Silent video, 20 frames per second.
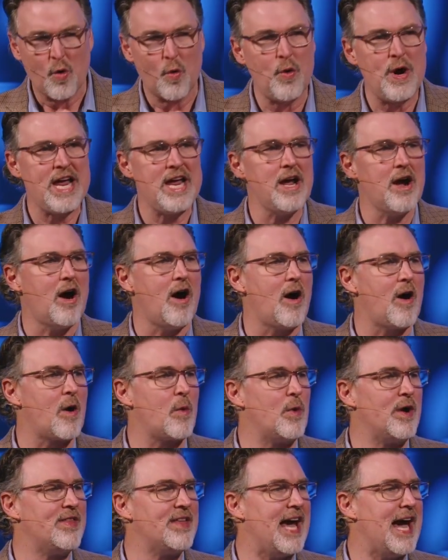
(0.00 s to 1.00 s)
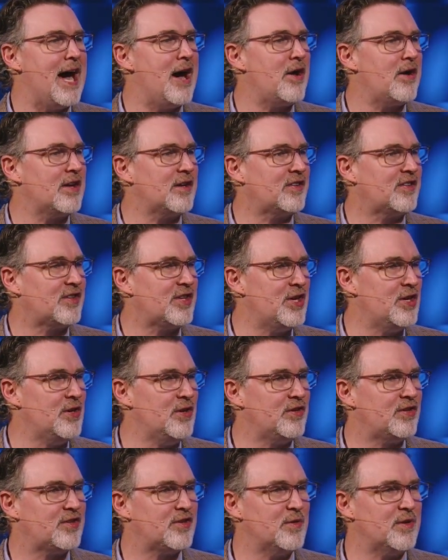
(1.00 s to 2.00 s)
we are without
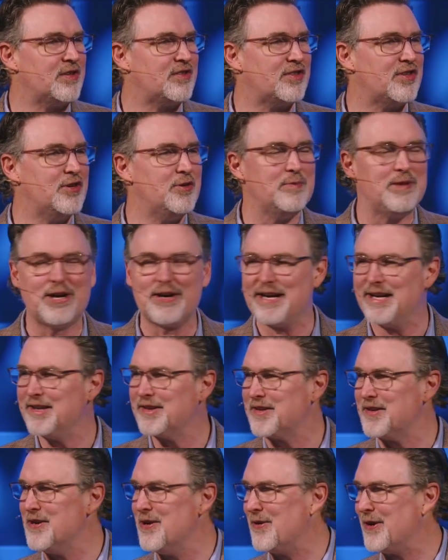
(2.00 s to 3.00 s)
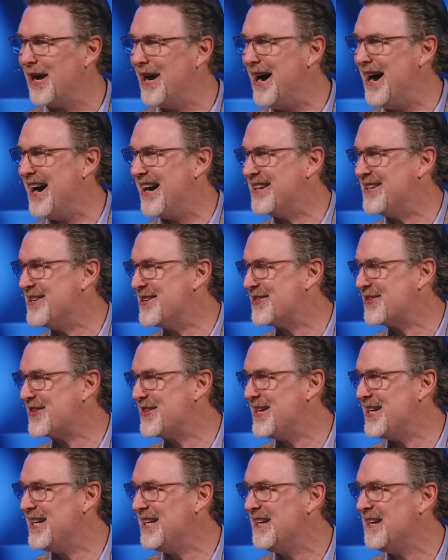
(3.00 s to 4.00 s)
excuse to assume there is no God. Do you
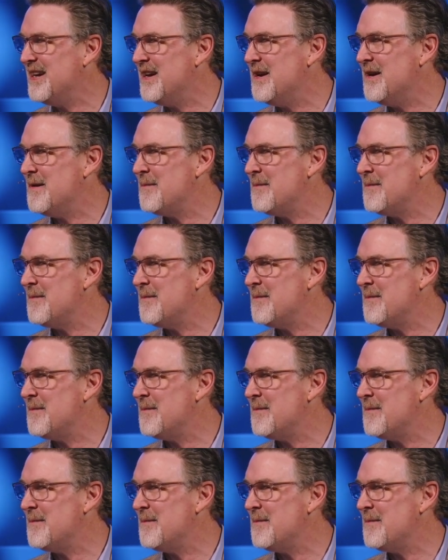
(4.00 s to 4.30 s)
see?